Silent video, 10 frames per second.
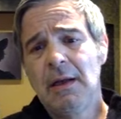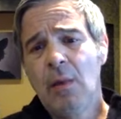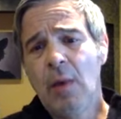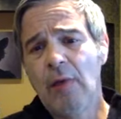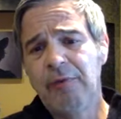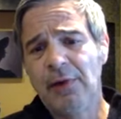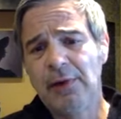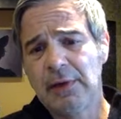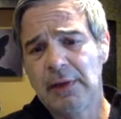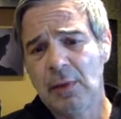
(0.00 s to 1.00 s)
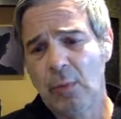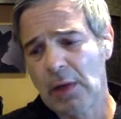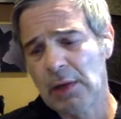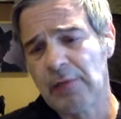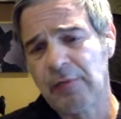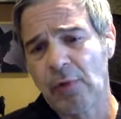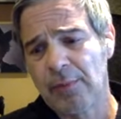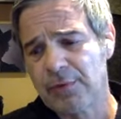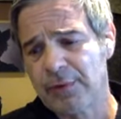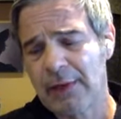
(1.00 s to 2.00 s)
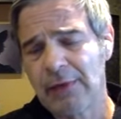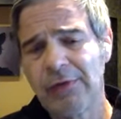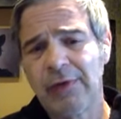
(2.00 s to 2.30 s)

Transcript: well-funded and well-informed traders